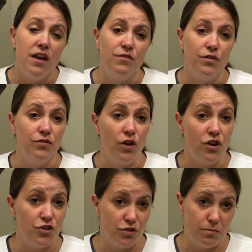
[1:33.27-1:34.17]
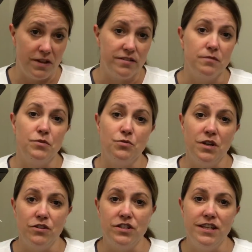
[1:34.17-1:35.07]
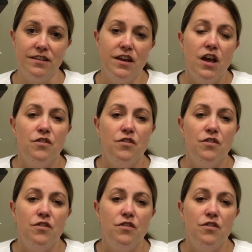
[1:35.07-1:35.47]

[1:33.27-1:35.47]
If you have larger spaces between your teeth,